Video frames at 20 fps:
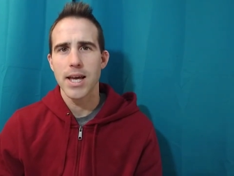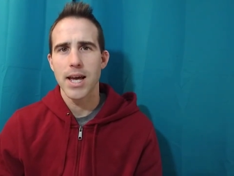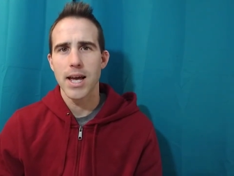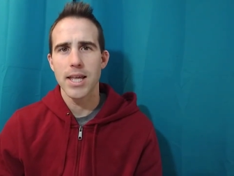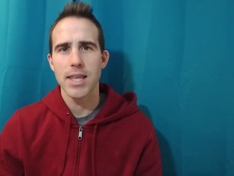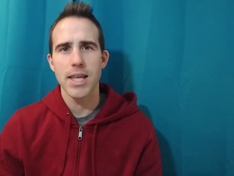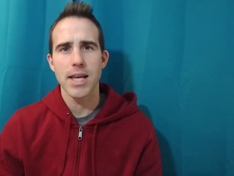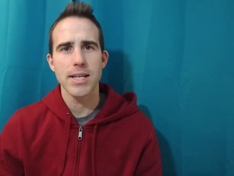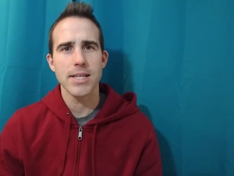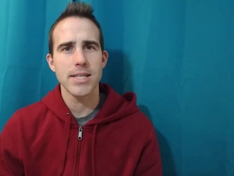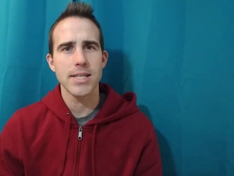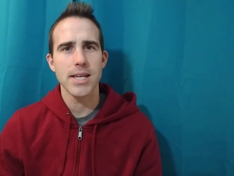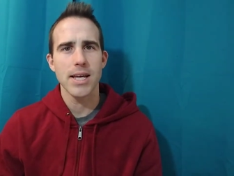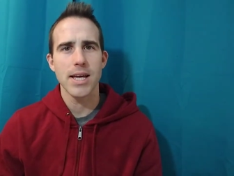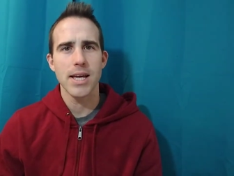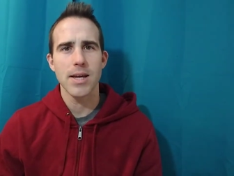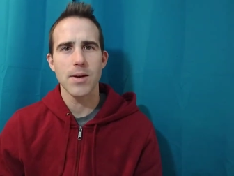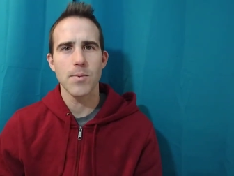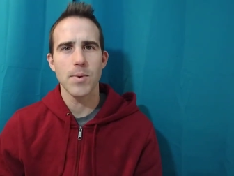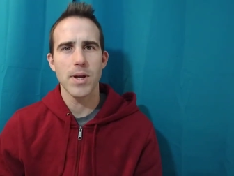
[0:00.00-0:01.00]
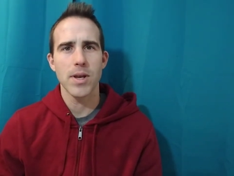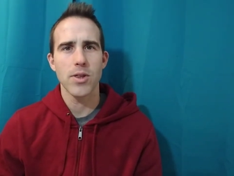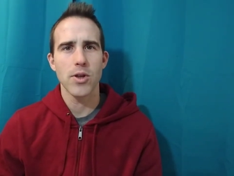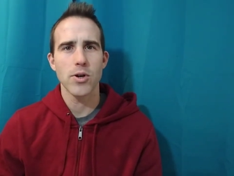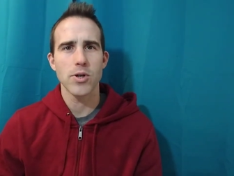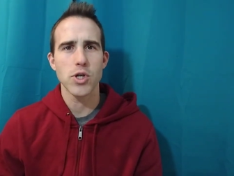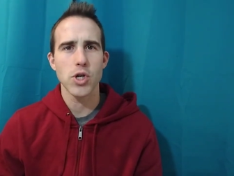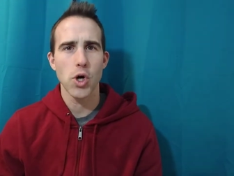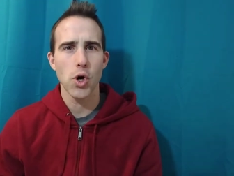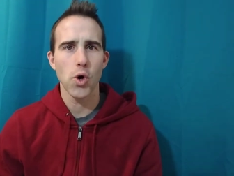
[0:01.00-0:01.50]
And they say, when
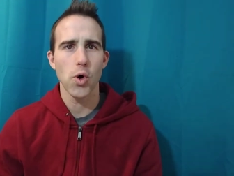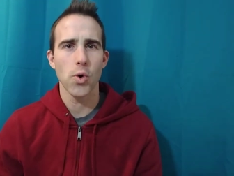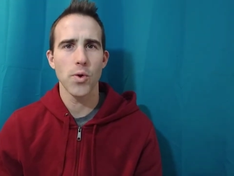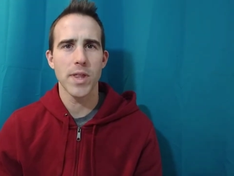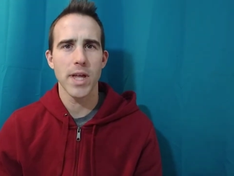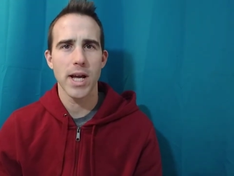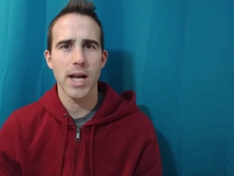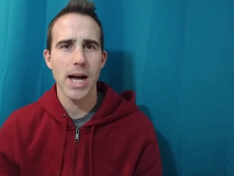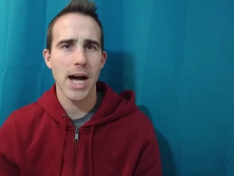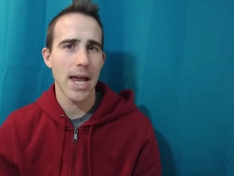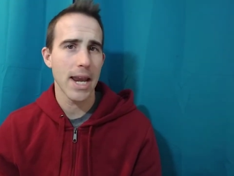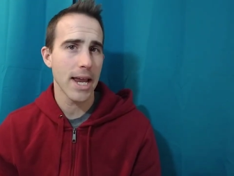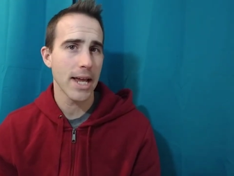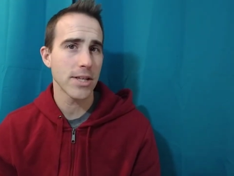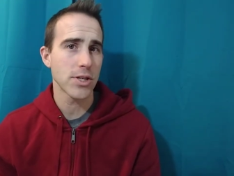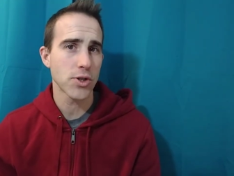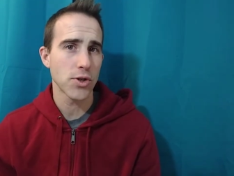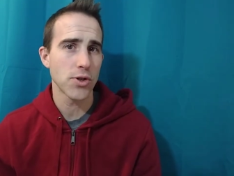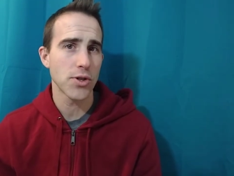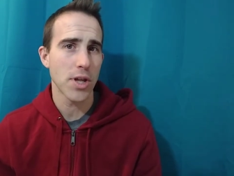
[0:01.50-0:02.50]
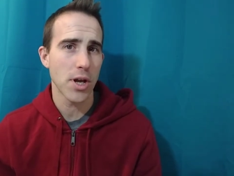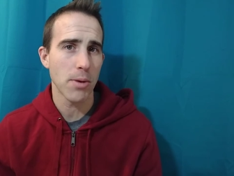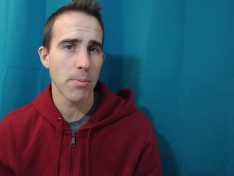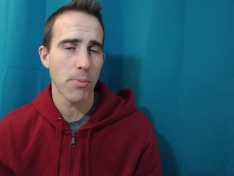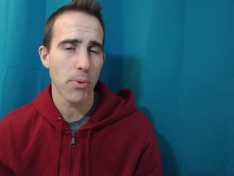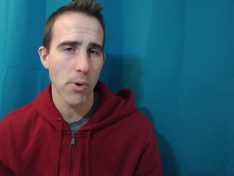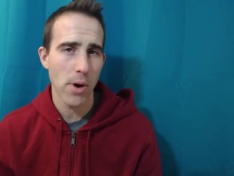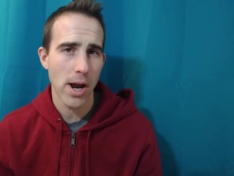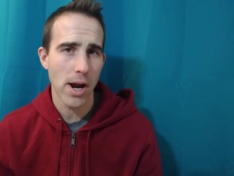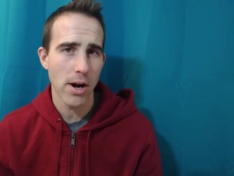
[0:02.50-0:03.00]
they're told that God answered their
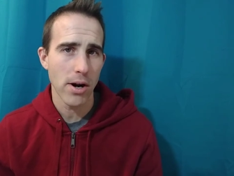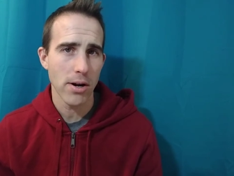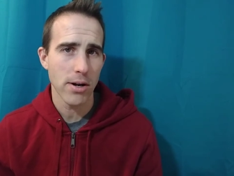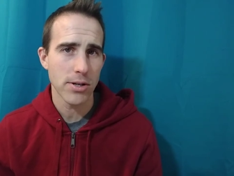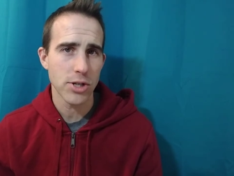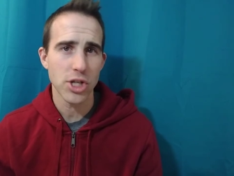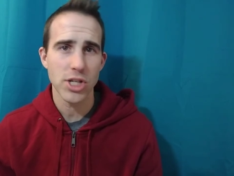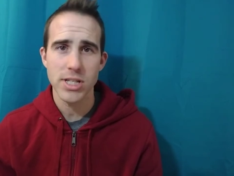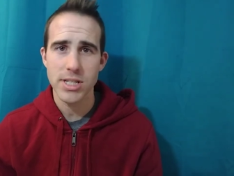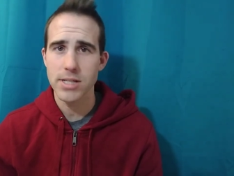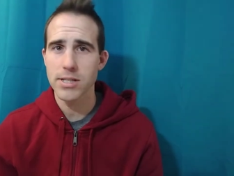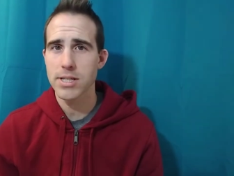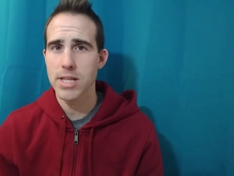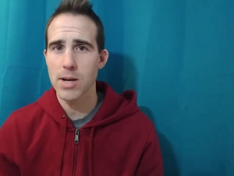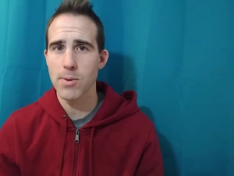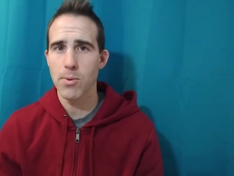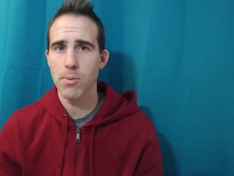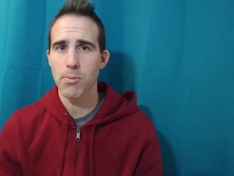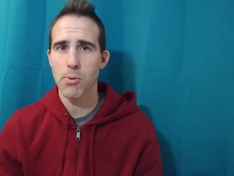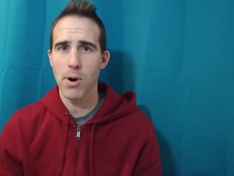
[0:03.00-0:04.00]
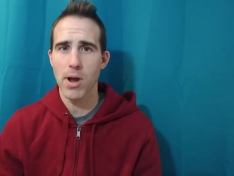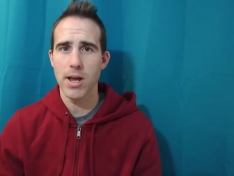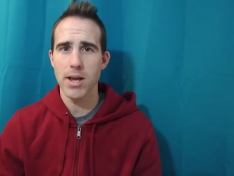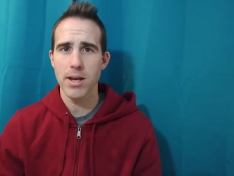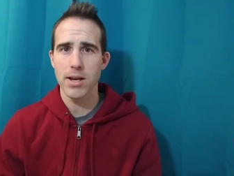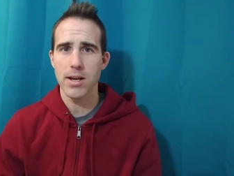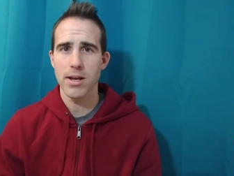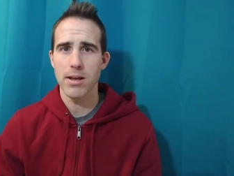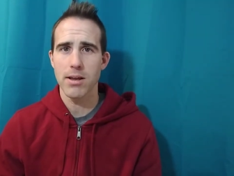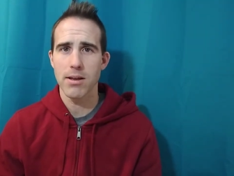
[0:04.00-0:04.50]
prayer just as they were
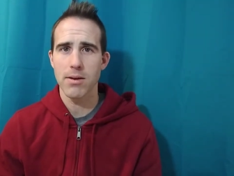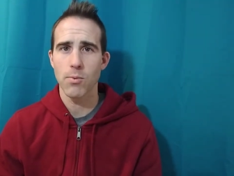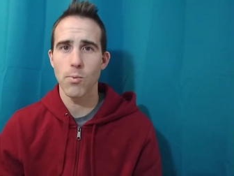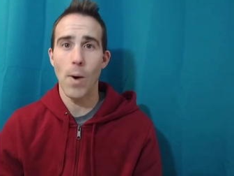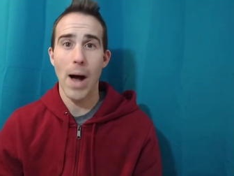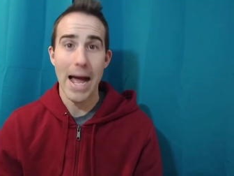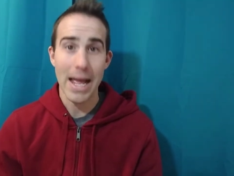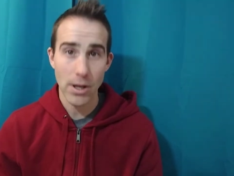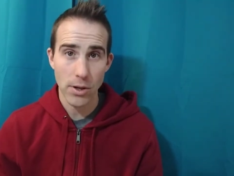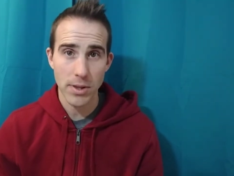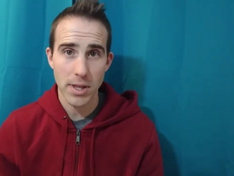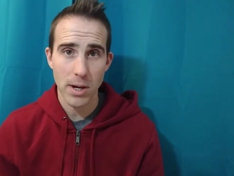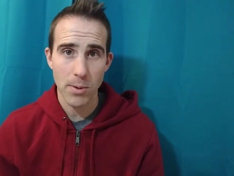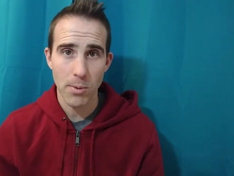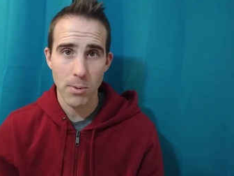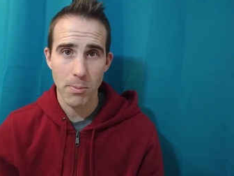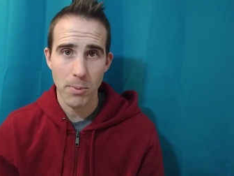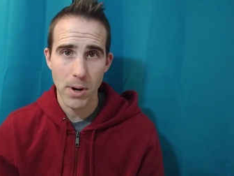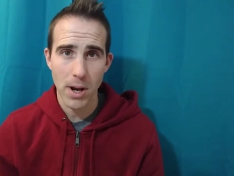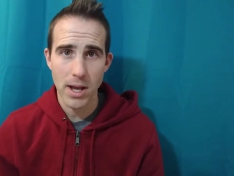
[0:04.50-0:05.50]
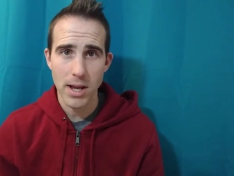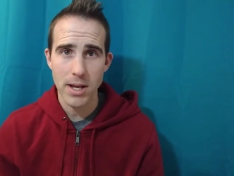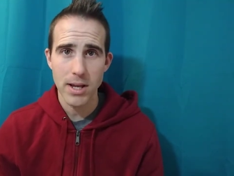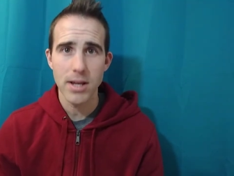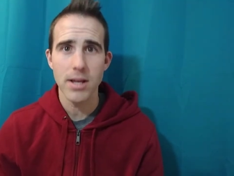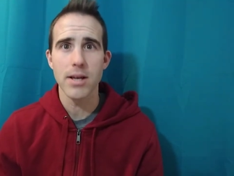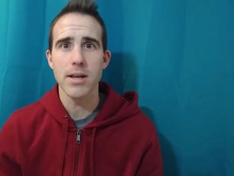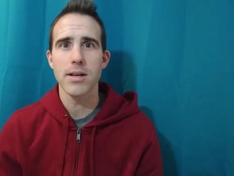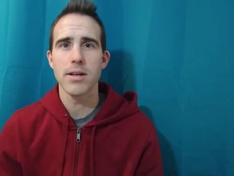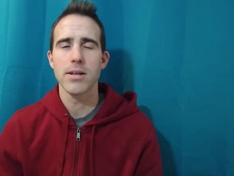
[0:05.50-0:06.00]
praying, while they were praying,
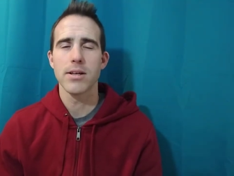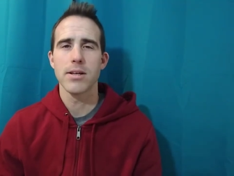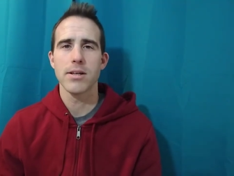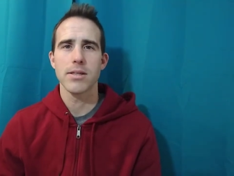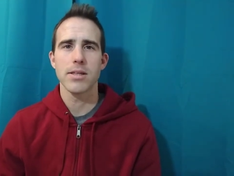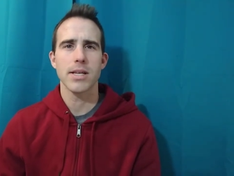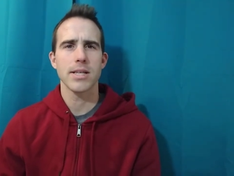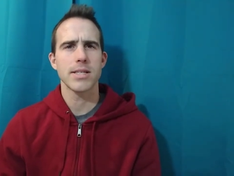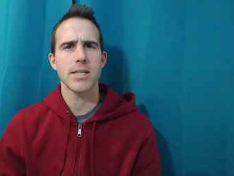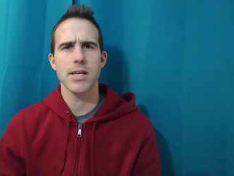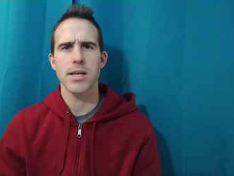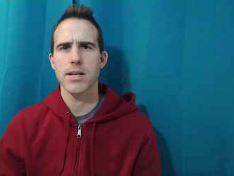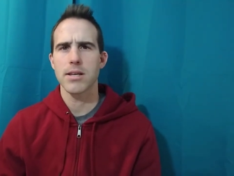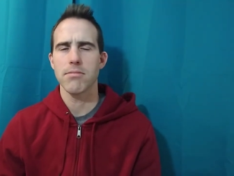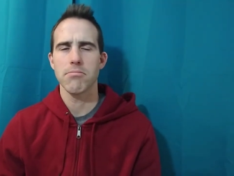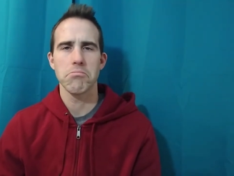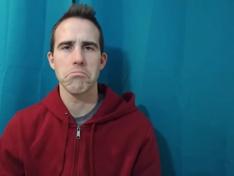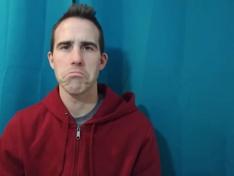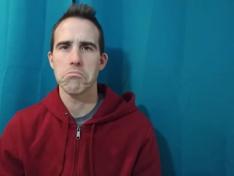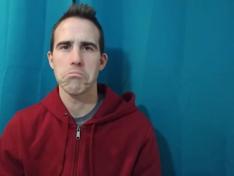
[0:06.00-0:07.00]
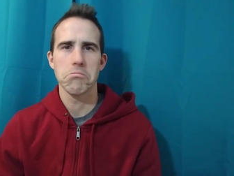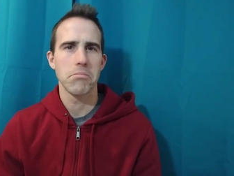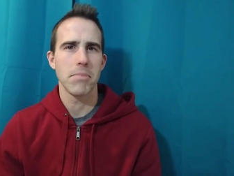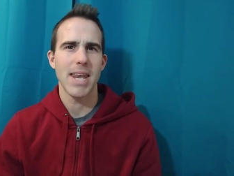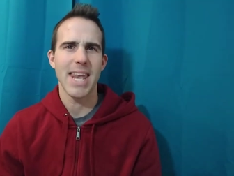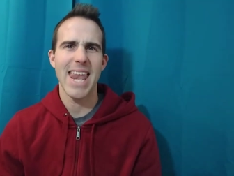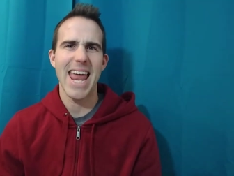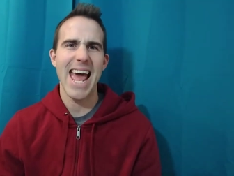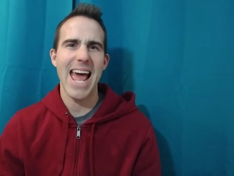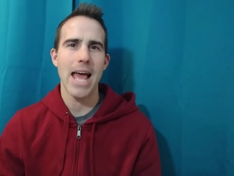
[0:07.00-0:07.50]
they say,
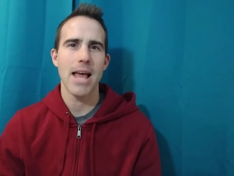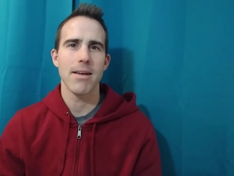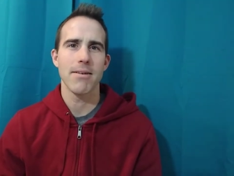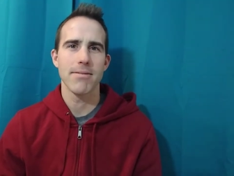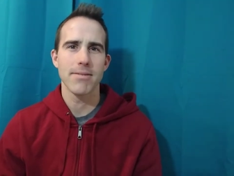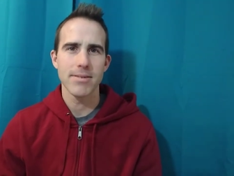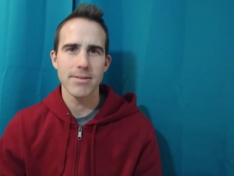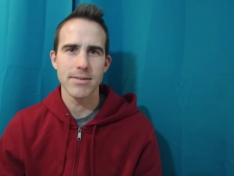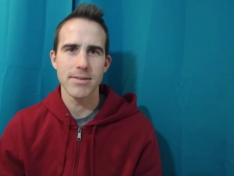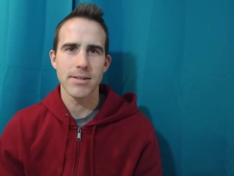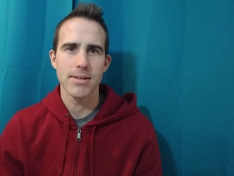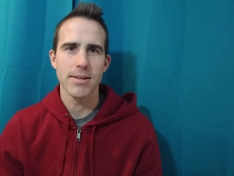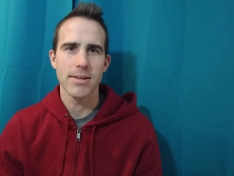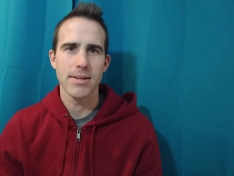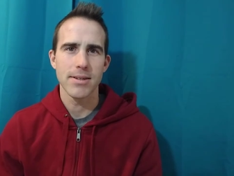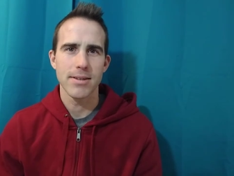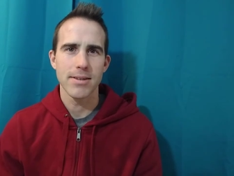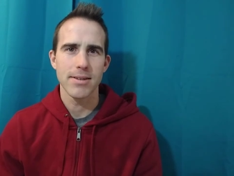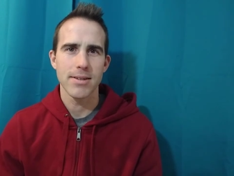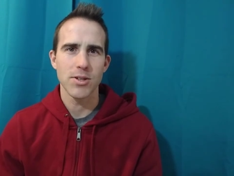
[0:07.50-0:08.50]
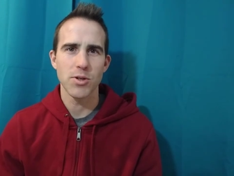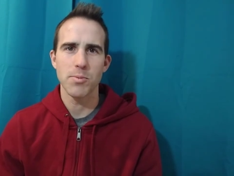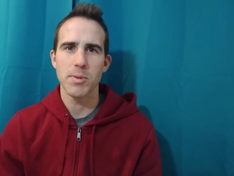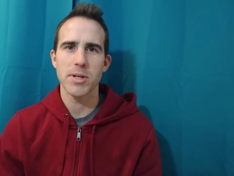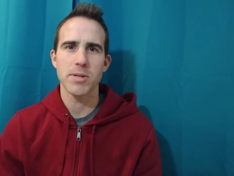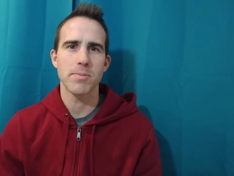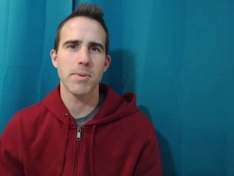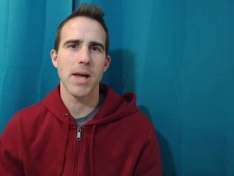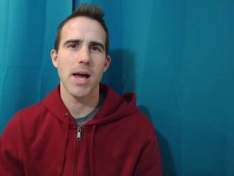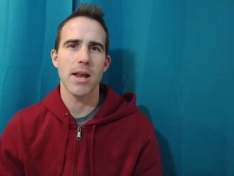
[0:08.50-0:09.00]
Nah, you
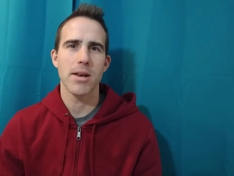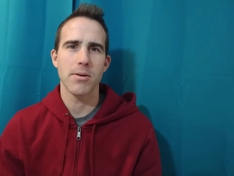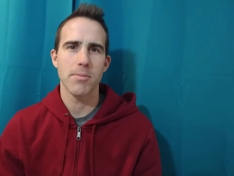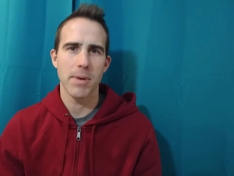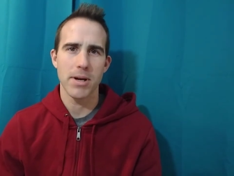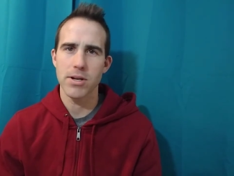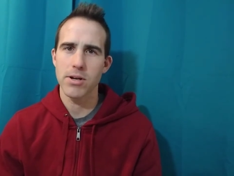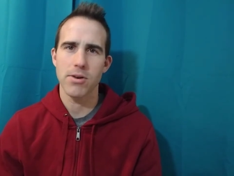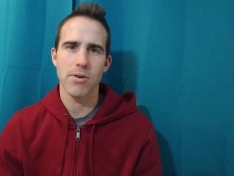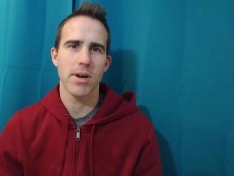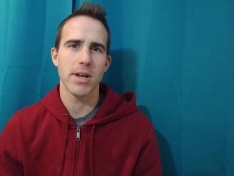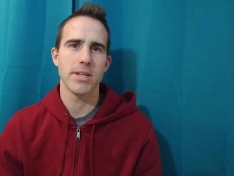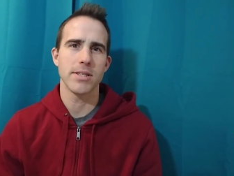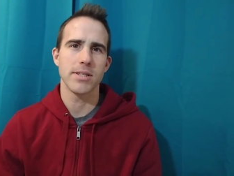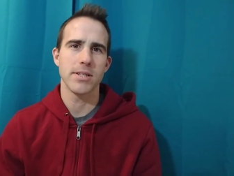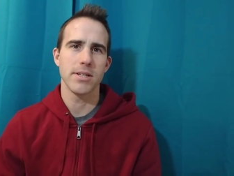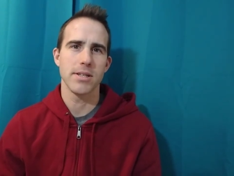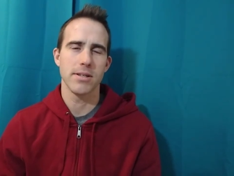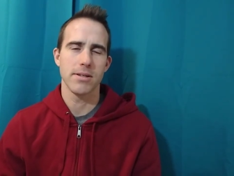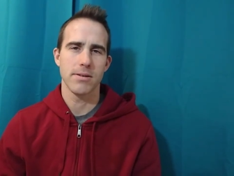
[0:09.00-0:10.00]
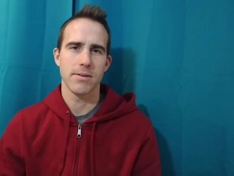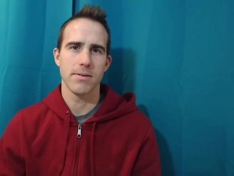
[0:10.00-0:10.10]
must be out of your mind. You're crazy.